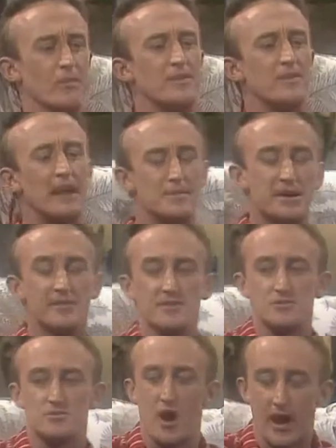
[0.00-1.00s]
Now, let me get
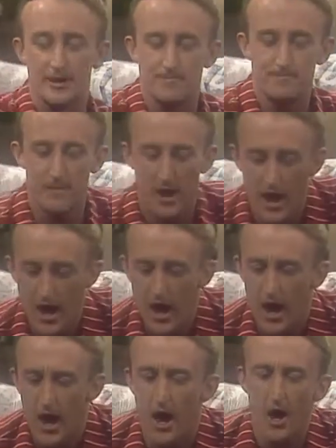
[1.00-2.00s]
this right.
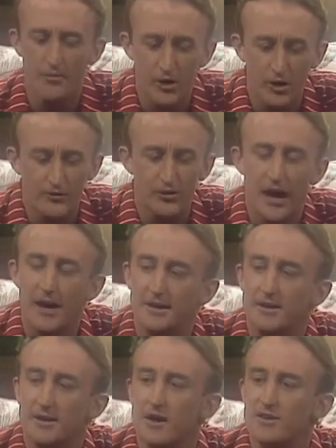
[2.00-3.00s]
A beautiful
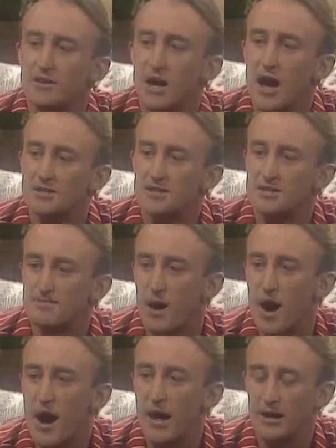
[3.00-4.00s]
undercover Nazi
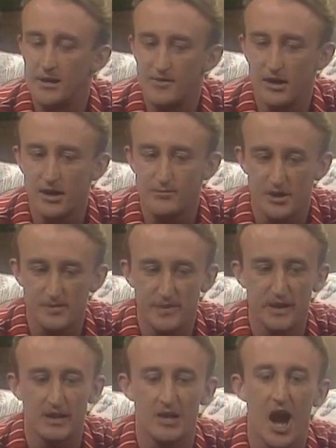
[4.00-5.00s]
spy living in
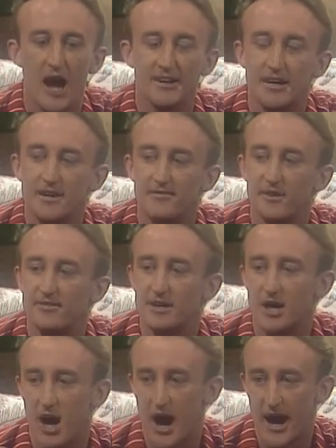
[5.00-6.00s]
Brisbane in
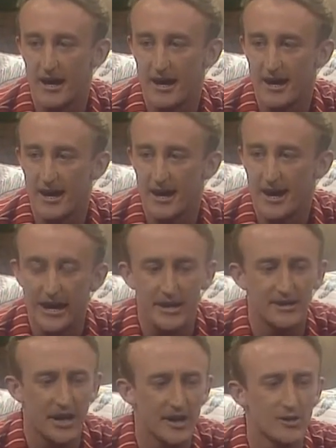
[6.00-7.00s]
1959,
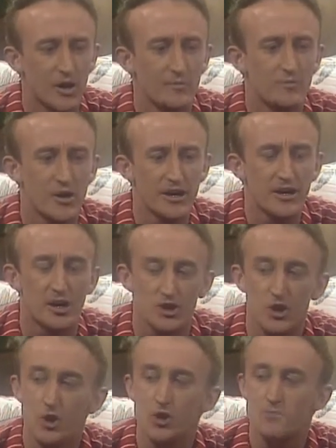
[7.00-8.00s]
intent on breeding a
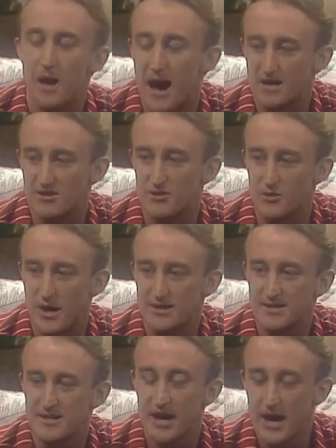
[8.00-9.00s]
new master
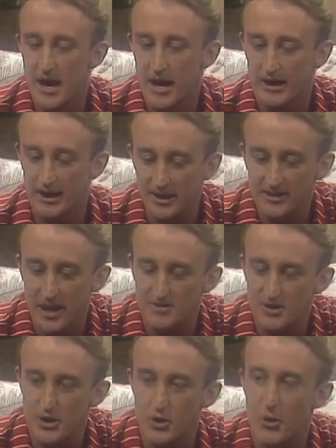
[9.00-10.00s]
race,
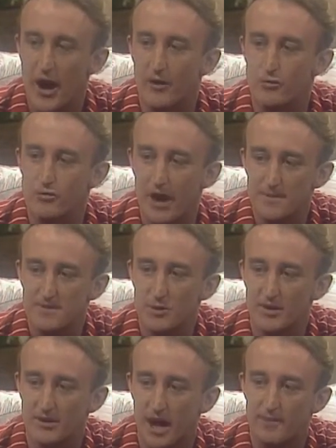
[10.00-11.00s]
kidnaps you and rapes
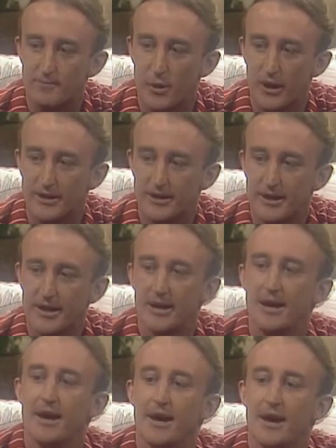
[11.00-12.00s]
you at gunpoint
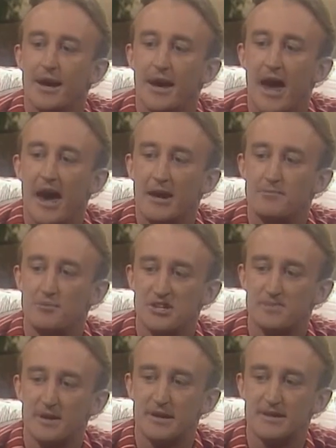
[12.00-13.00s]
at a
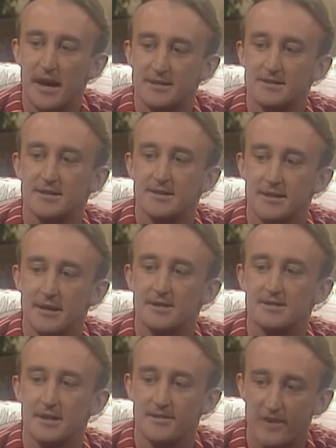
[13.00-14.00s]
Brisbane Datsun
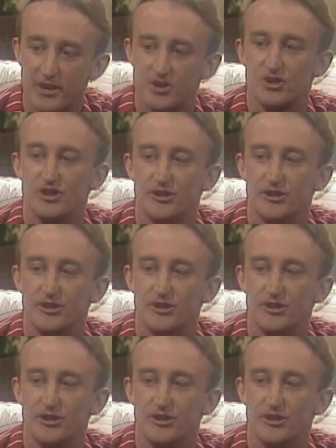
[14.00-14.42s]
dealers convention.